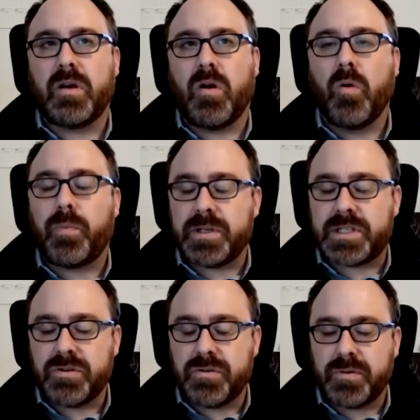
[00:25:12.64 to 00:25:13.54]
open
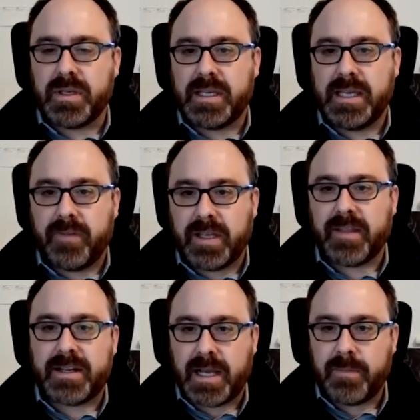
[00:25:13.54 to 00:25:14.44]
to giving
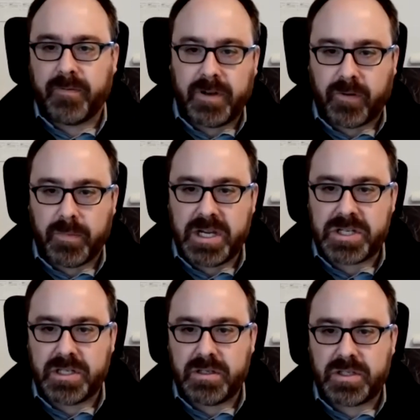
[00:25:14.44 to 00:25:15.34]
that type of
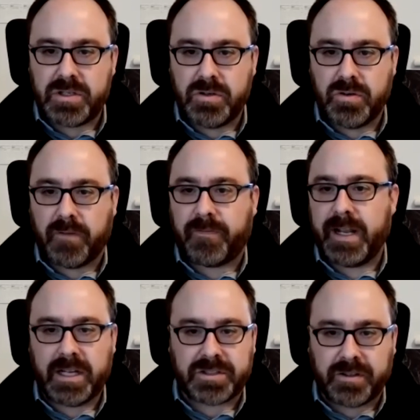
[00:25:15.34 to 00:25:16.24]
information to a
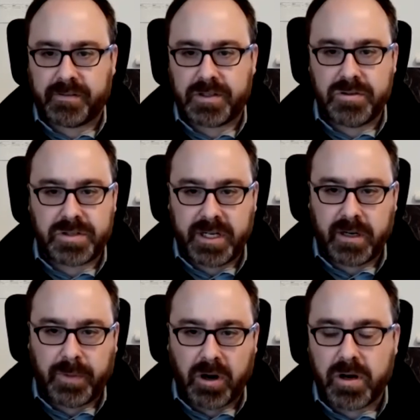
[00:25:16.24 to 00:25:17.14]
financial institution and a
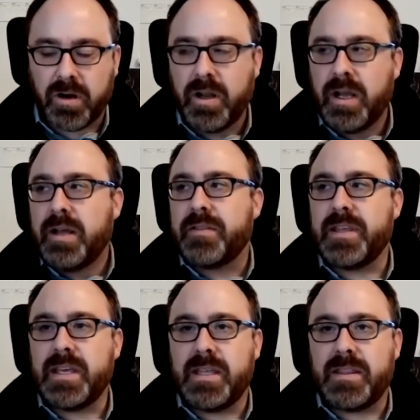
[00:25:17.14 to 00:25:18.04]
partner,
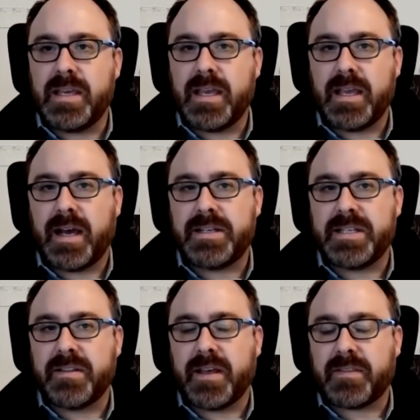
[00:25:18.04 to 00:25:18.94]
the
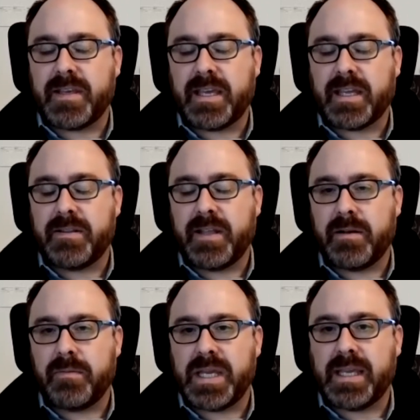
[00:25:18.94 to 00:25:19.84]
idea that they can
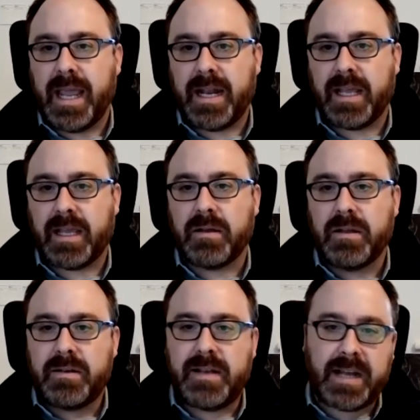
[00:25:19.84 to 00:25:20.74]
then be gaining
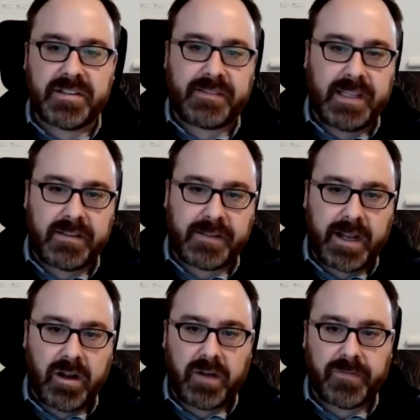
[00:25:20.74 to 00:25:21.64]
not just
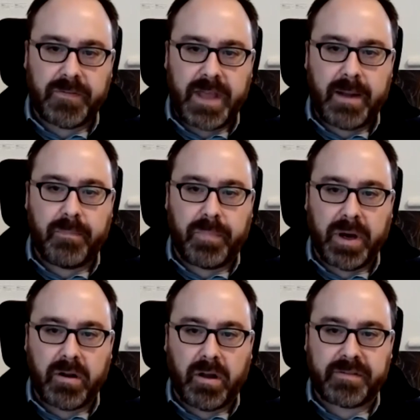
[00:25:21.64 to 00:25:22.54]
insight off of that,
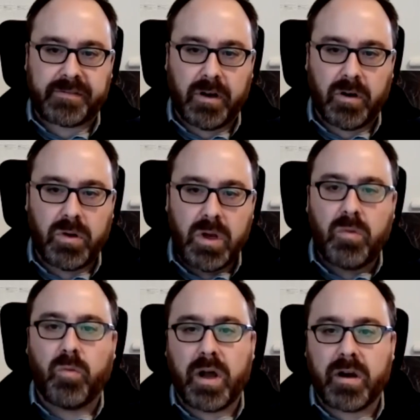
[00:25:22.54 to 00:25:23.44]
but also
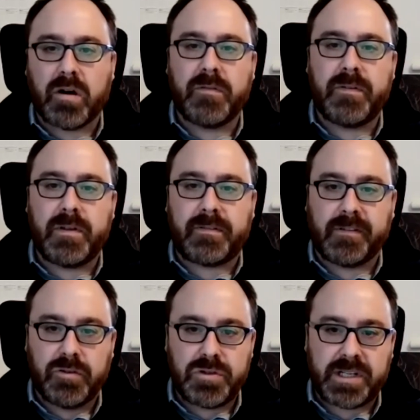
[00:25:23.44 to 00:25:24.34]
what are
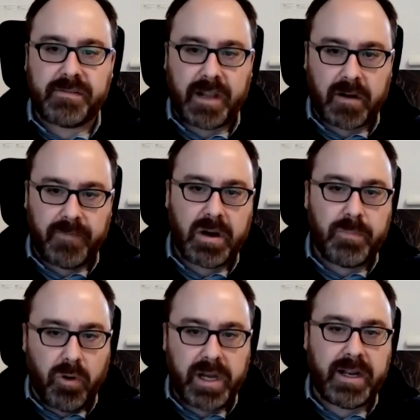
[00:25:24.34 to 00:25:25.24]
solutions that are very
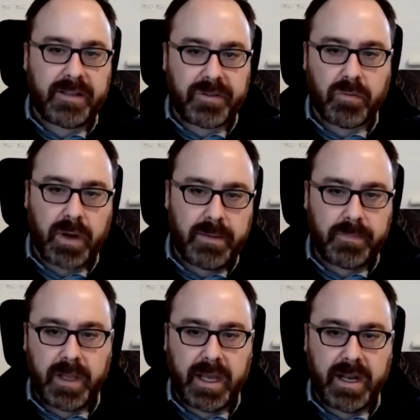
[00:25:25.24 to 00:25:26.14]
pointed
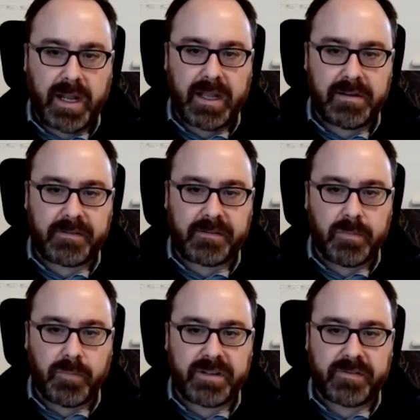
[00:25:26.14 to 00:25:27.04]
at
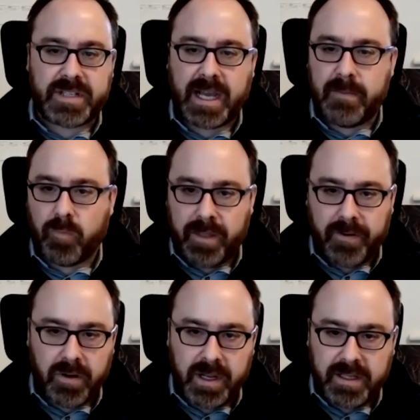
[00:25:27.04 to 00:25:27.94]
certain points of time,
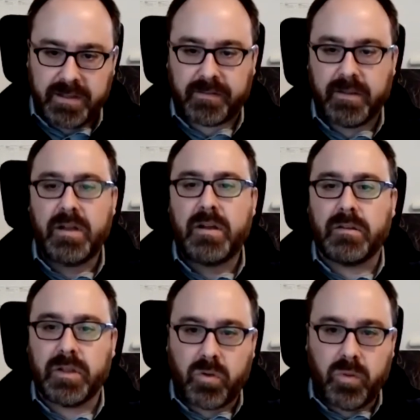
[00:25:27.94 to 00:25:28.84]
whether it is
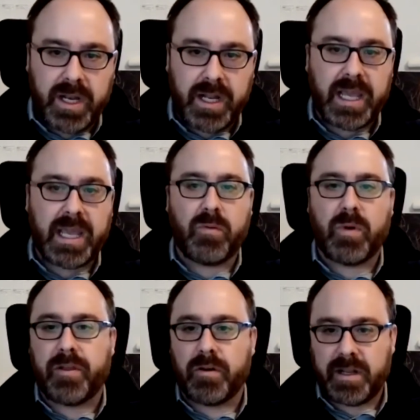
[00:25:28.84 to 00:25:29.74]
liquidity,
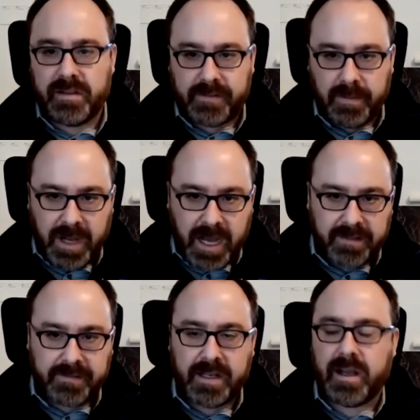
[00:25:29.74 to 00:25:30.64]
whether it is
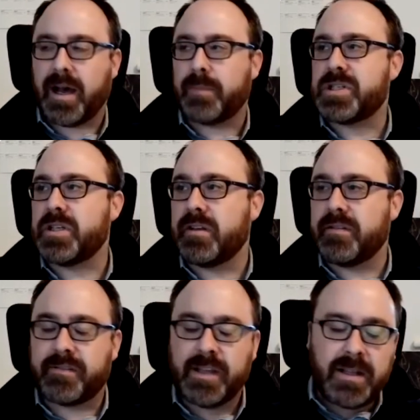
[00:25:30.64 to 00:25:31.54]
deposit
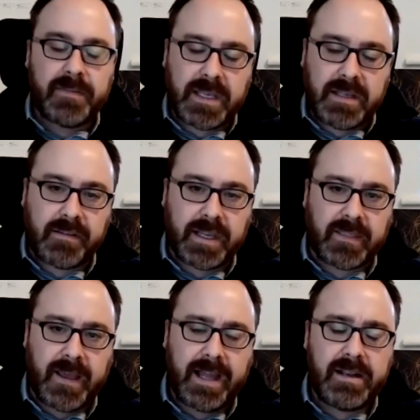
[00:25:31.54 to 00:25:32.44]
options, things like
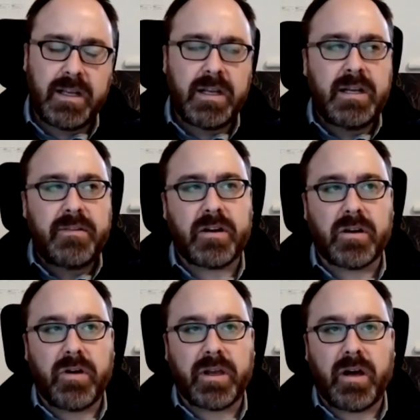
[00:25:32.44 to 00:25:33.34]
that are
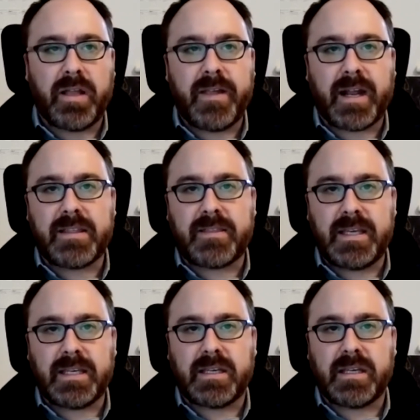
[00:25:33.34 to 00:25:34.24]
going on, that I
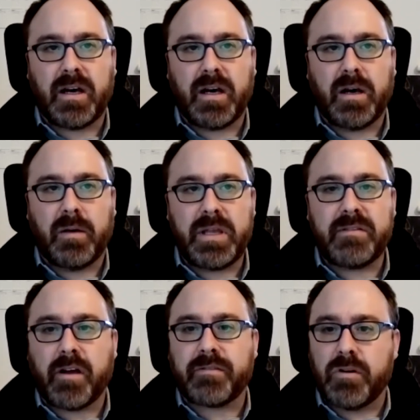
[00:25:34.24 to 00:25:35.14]
think is
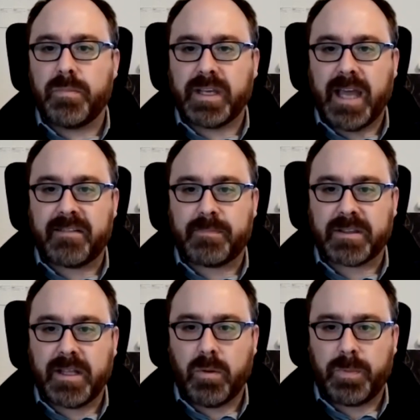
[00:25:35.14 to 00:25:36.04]
also a big aspect
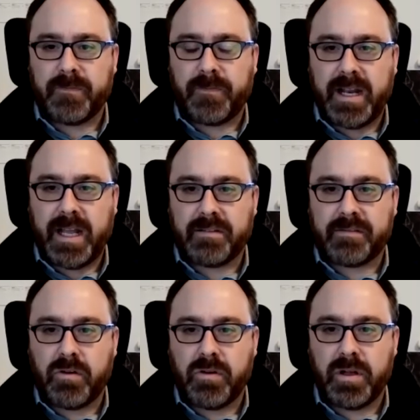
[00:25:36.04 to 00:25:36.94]
that Open Finance
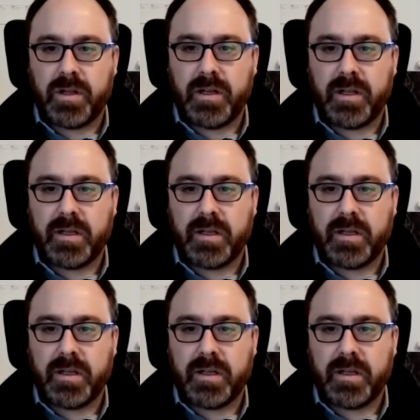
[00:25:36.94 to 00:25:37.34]
can